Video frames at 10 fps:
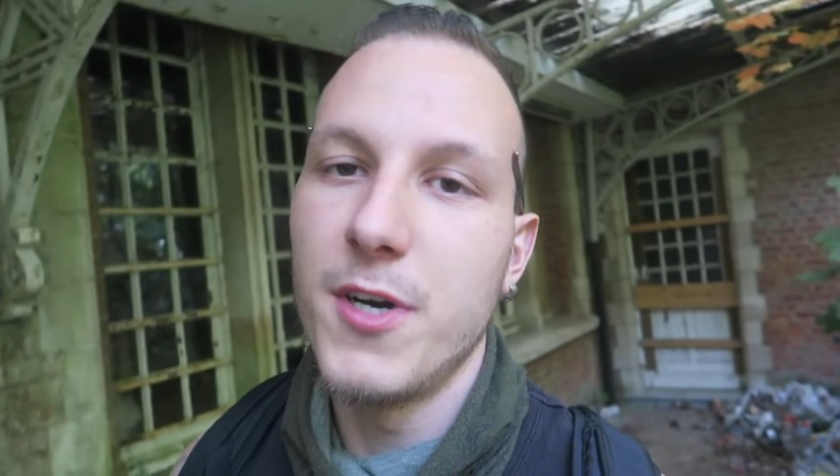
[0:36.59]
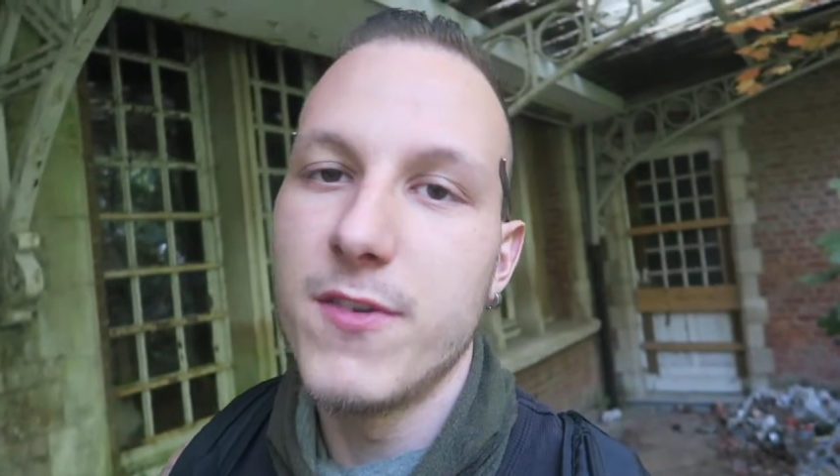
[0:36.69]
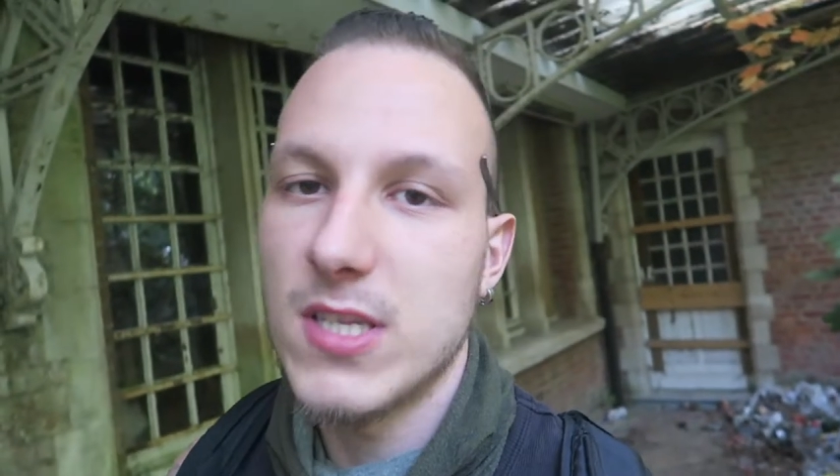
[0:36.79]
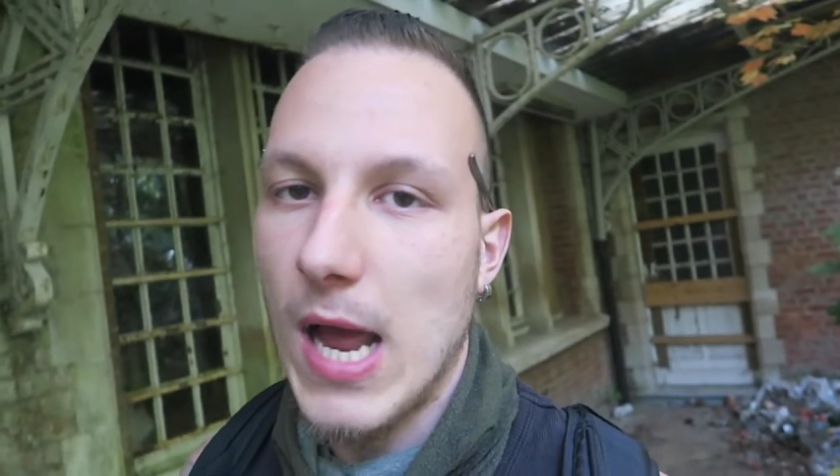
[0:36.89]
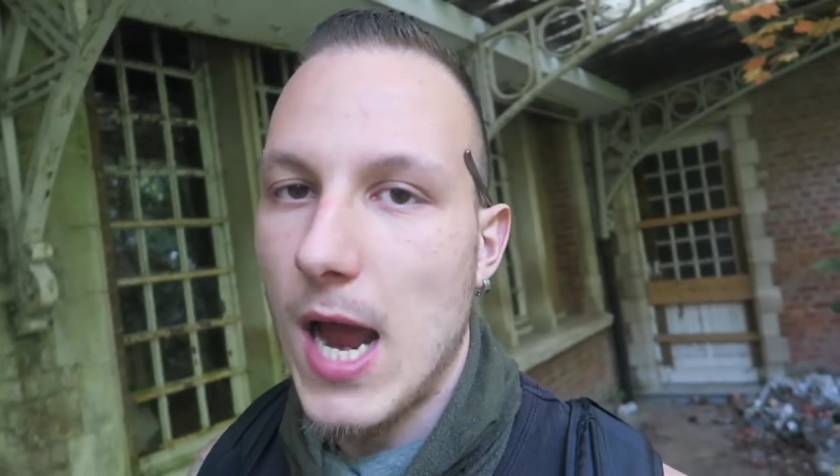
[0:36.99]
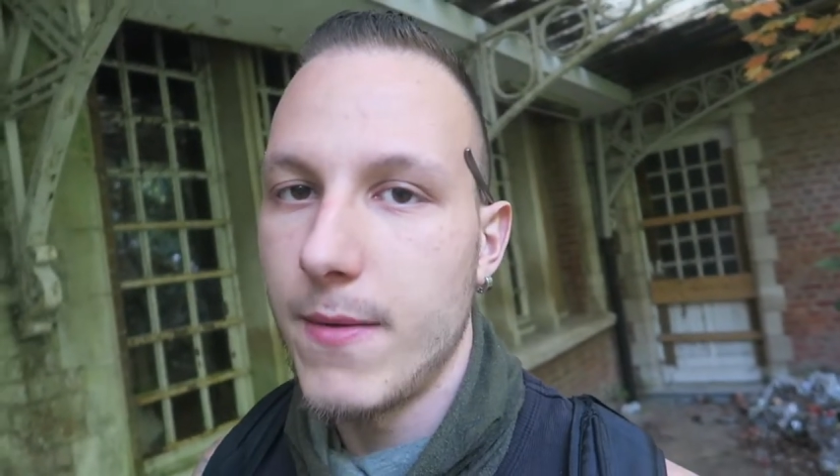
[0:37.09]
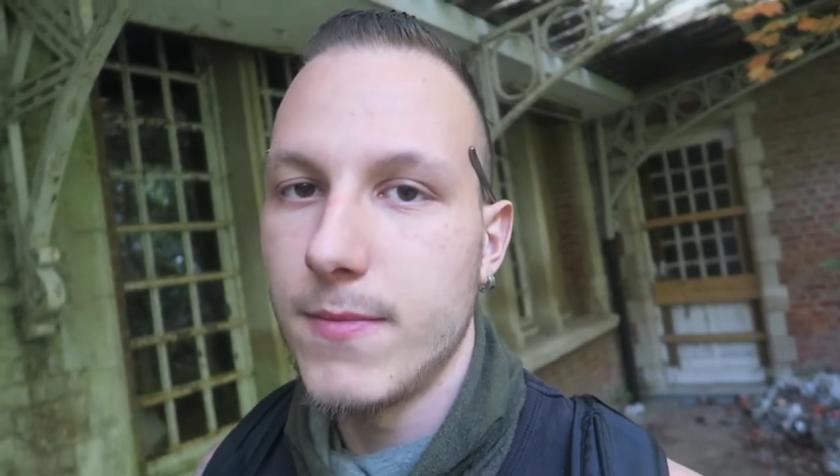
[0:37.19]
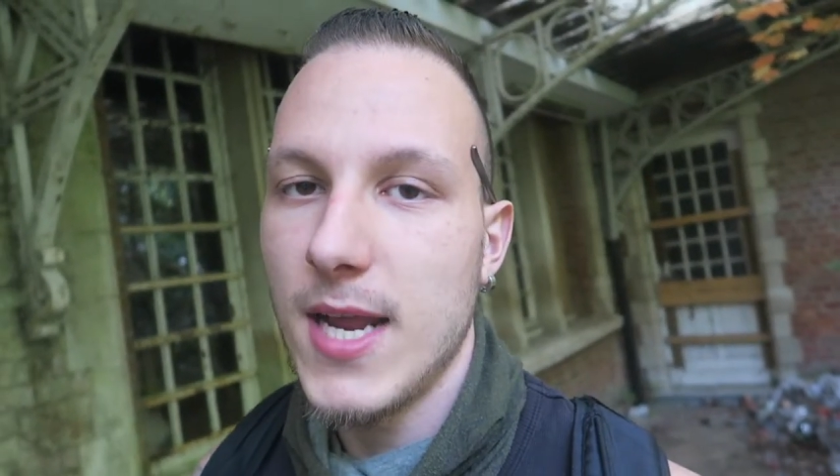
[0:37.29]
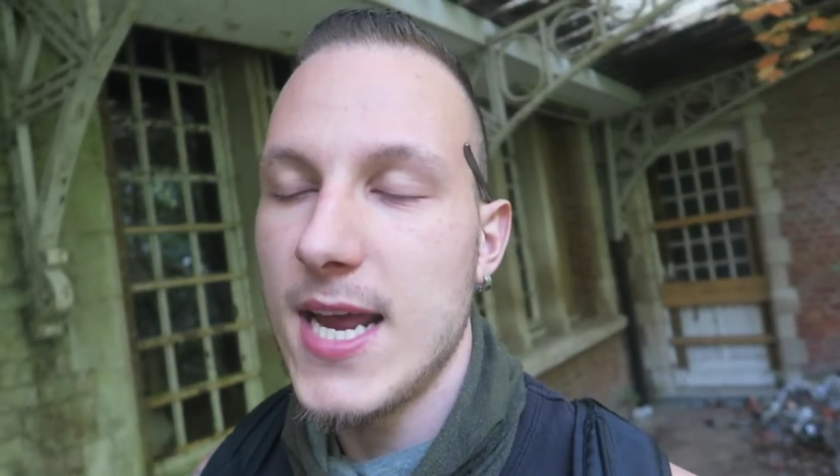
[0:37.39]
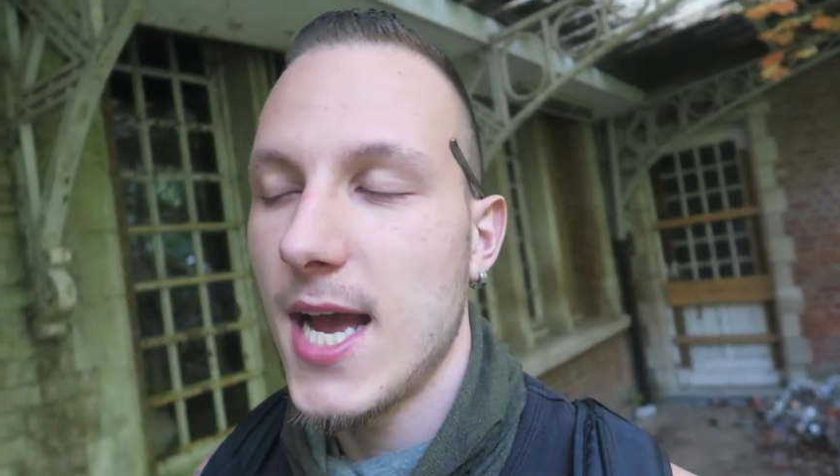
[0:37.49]
previous time,
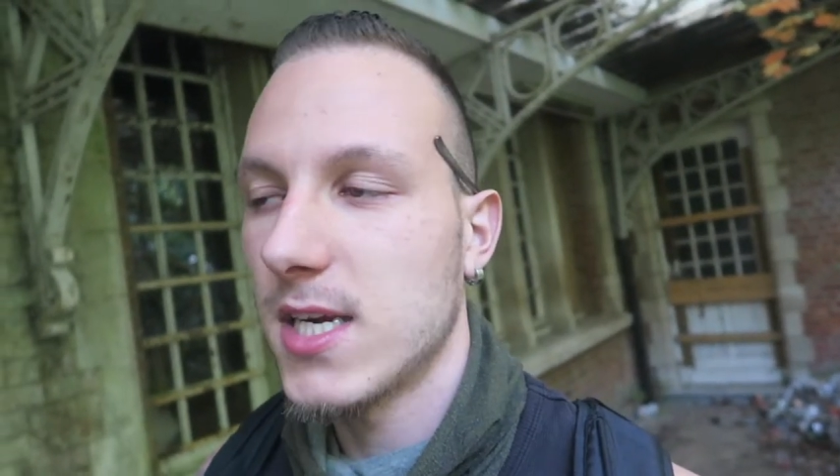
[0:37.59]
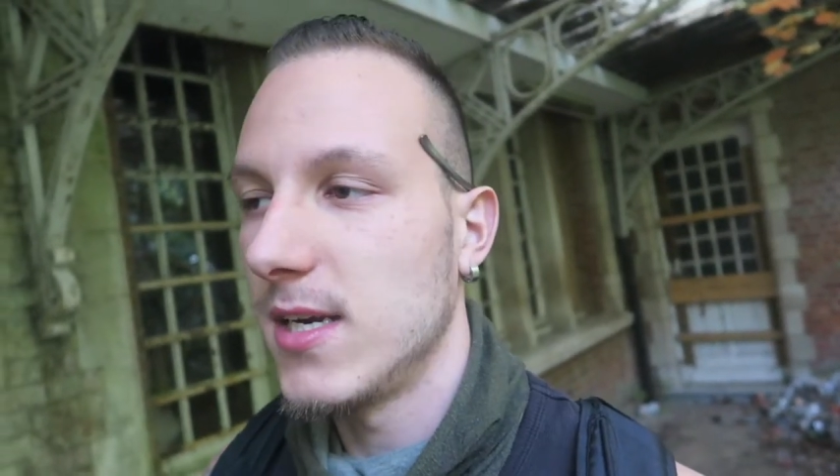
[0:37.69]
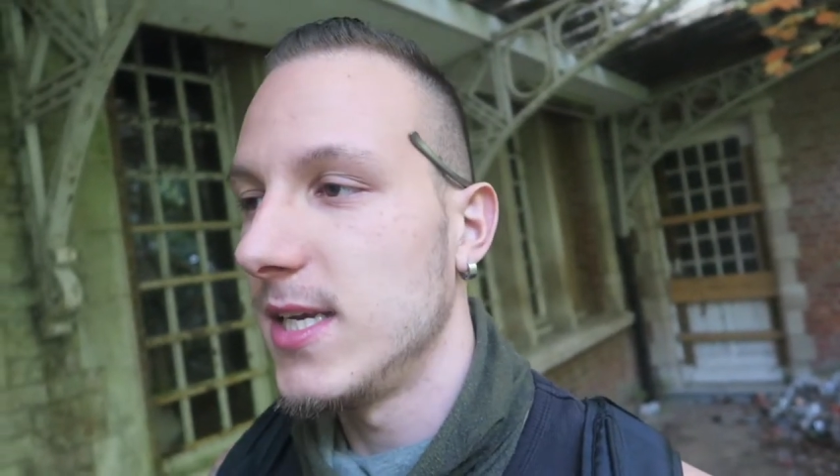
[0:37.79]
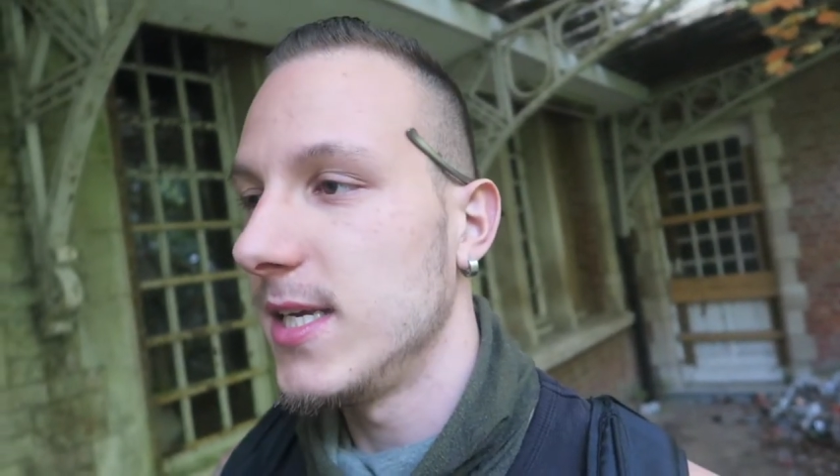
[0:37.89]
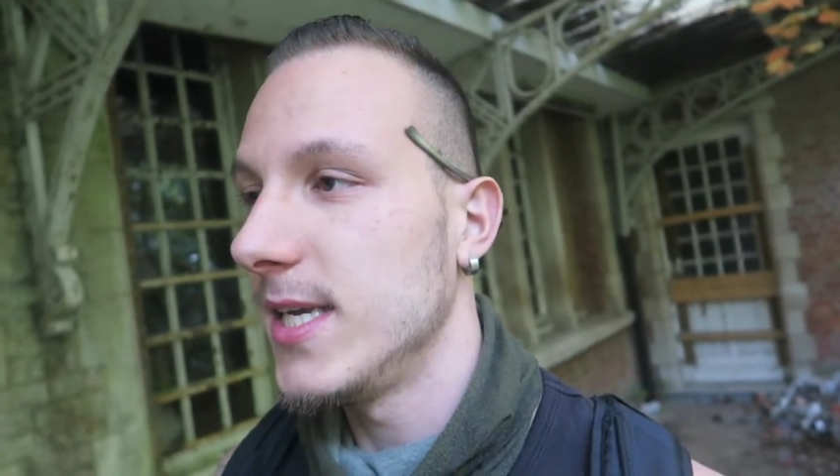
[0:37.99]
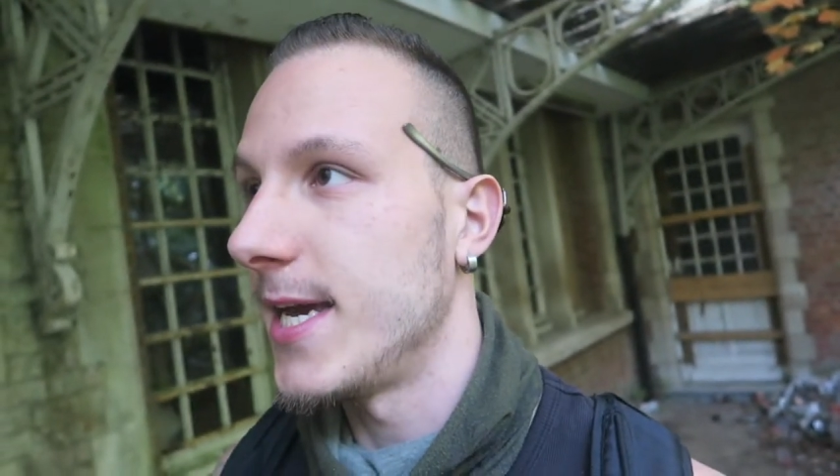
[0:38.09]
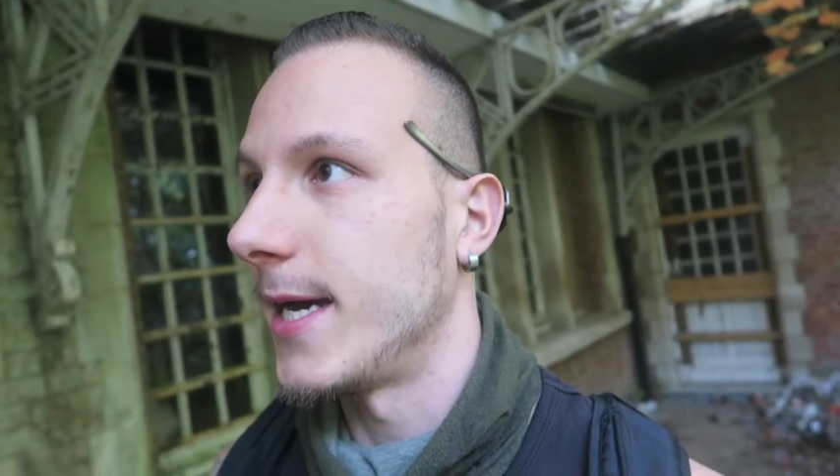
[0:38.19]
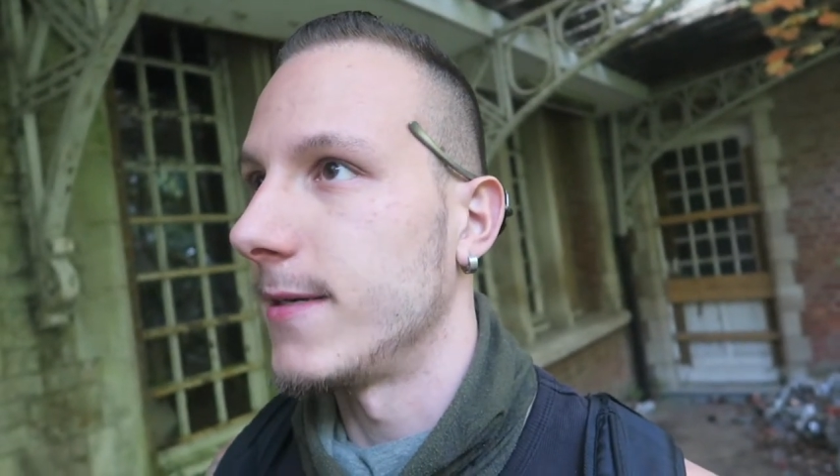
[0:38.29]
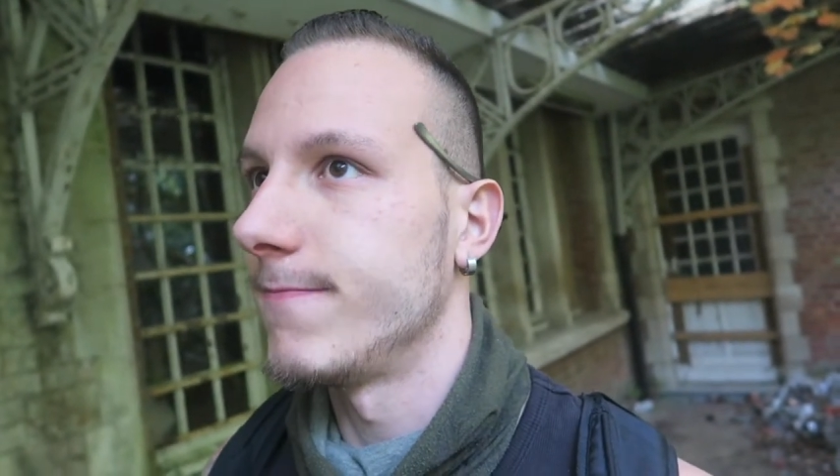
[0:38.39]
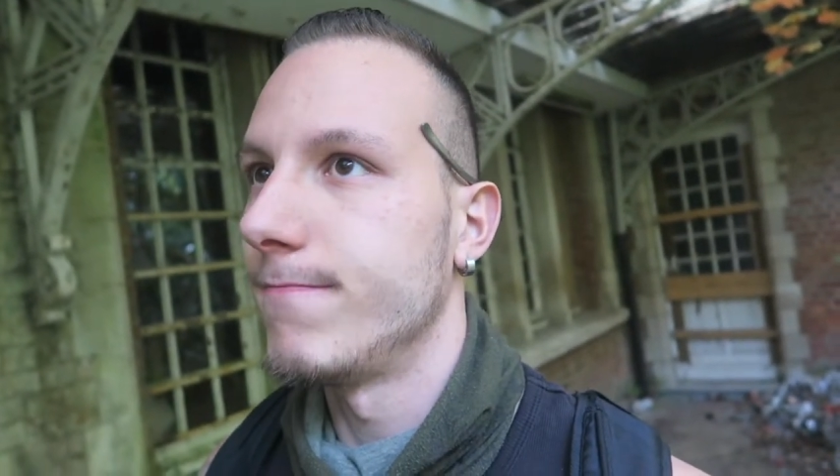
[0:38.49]
they actually, yeah,